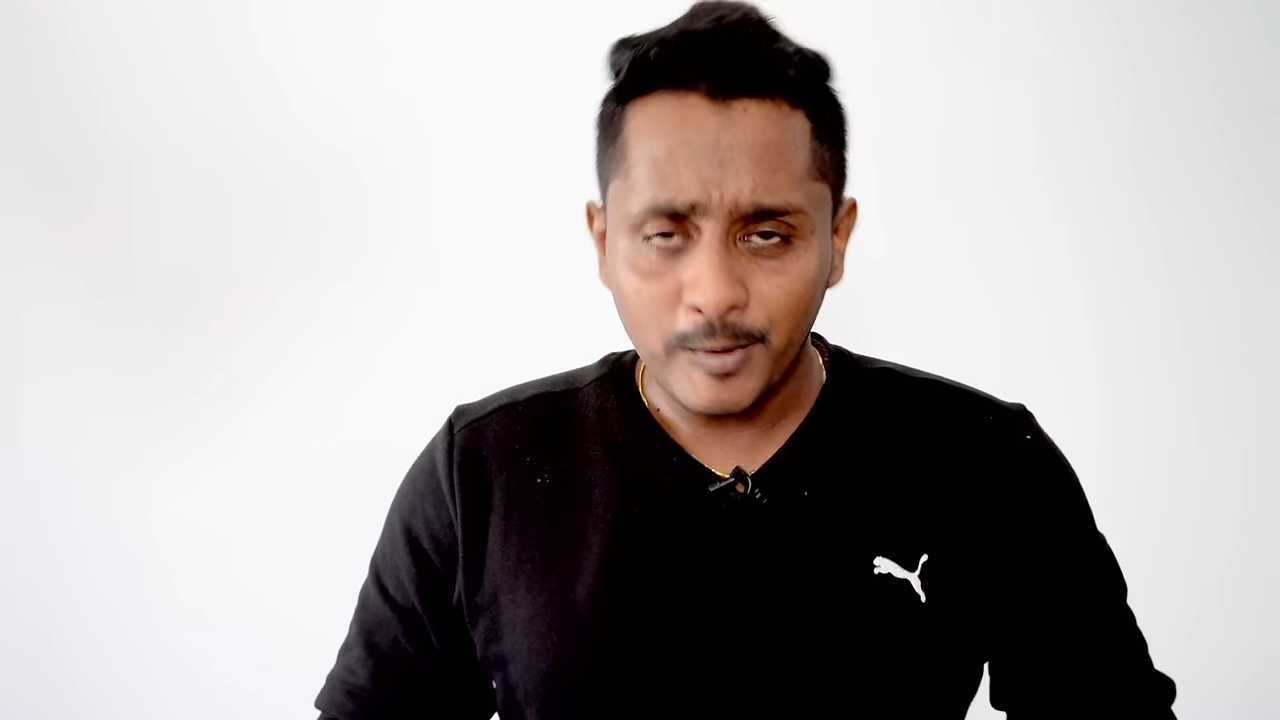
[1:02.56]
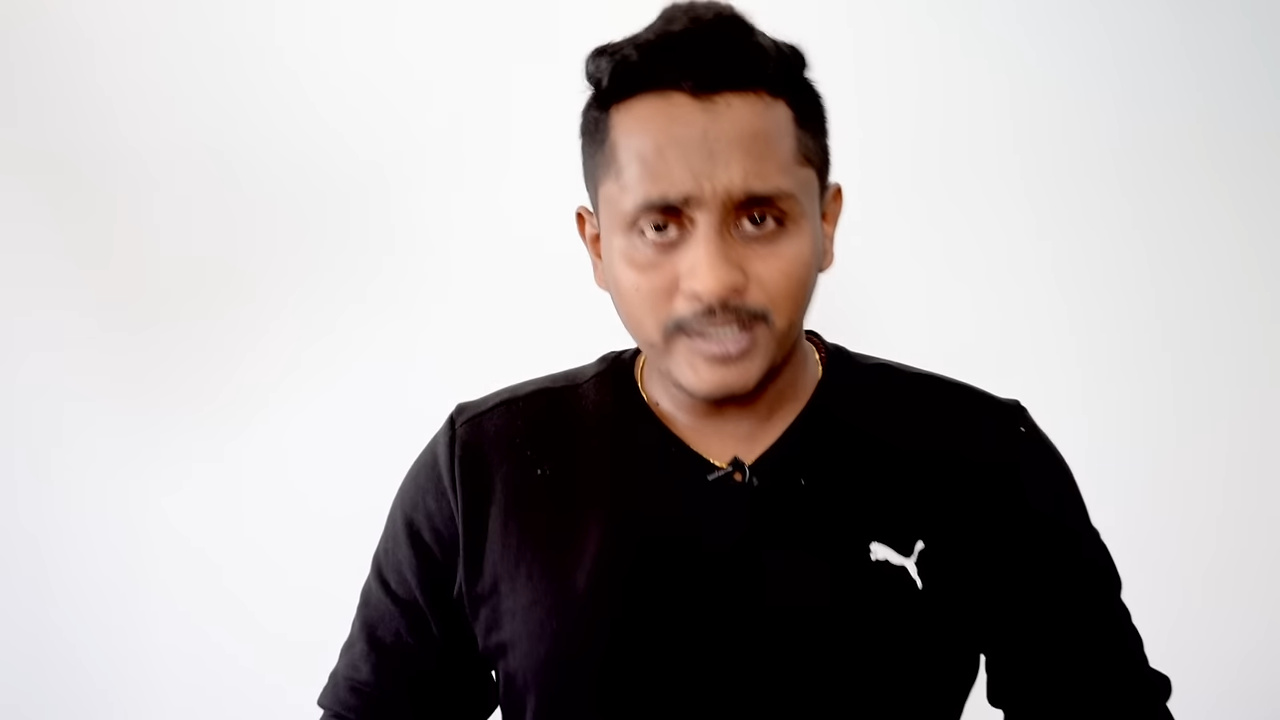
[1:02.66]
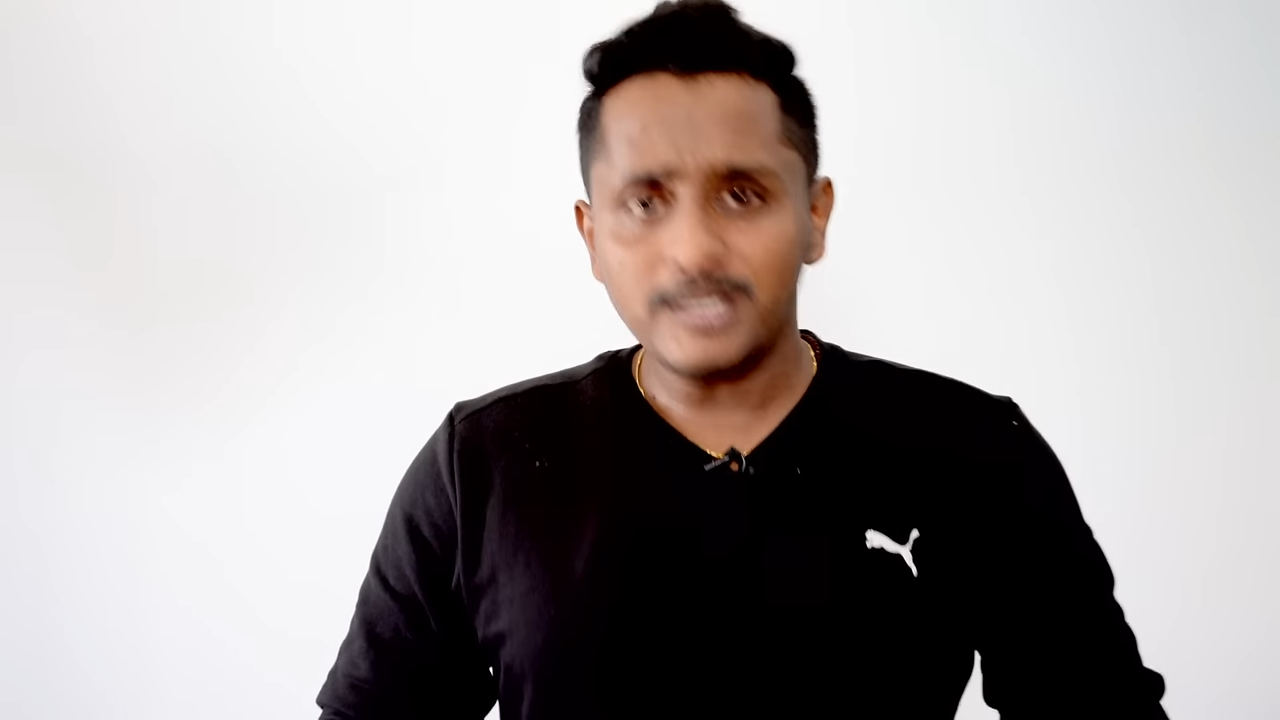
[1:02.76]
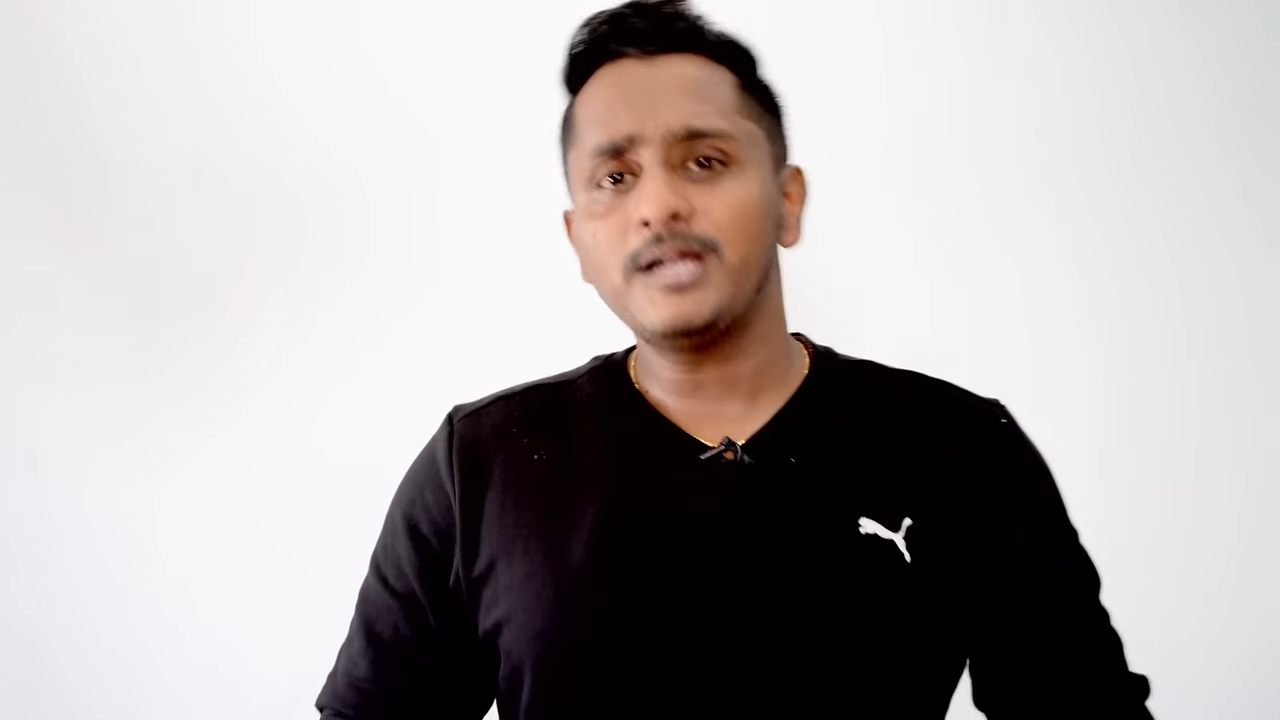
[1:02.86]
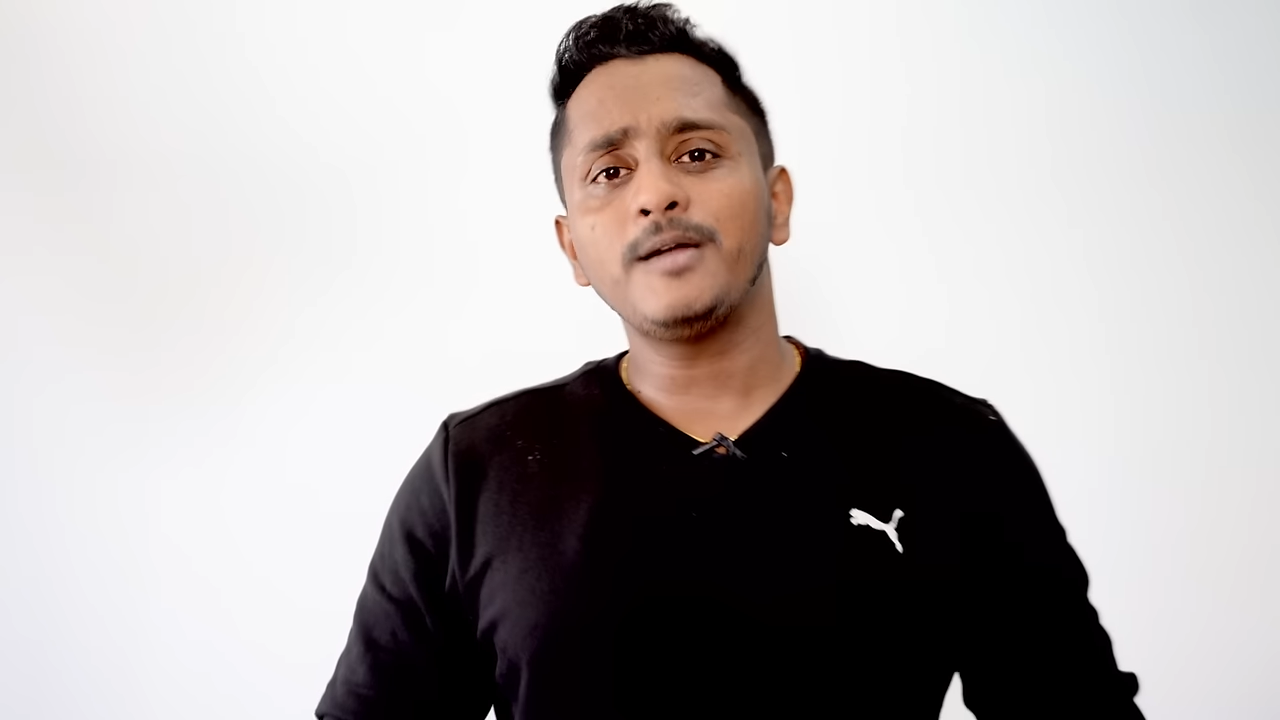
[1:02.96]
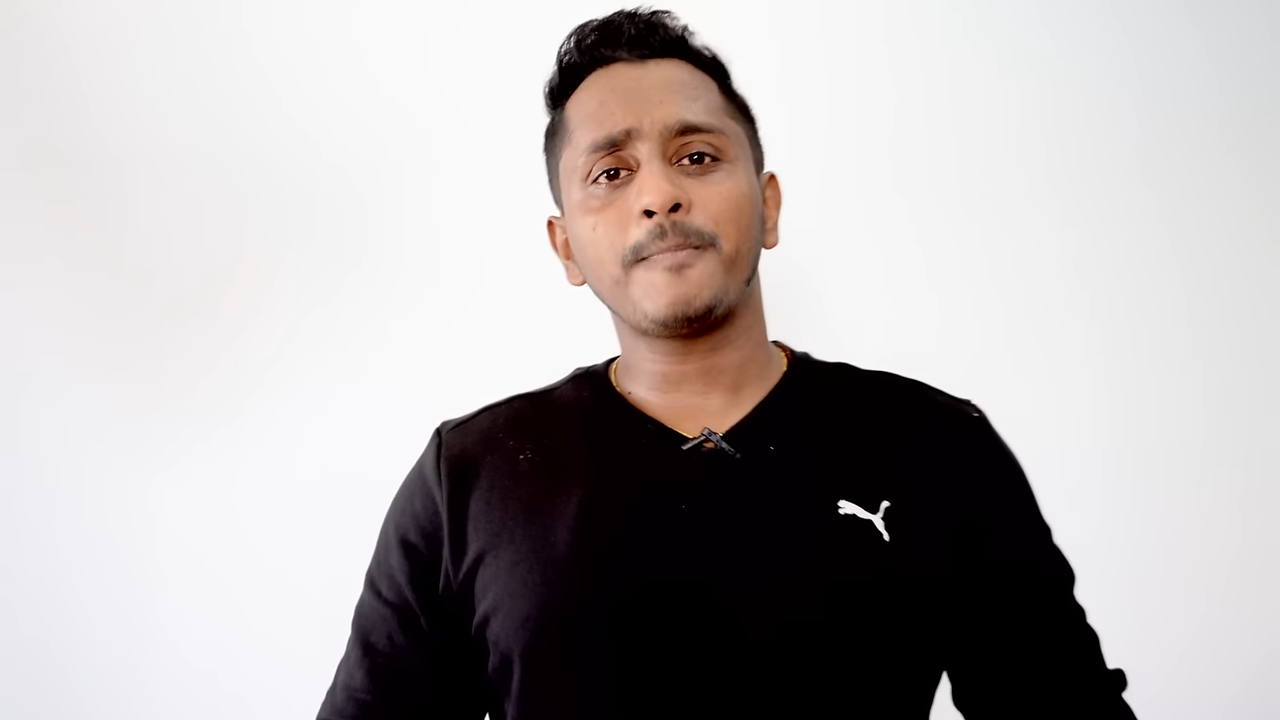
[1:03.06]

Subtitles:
put in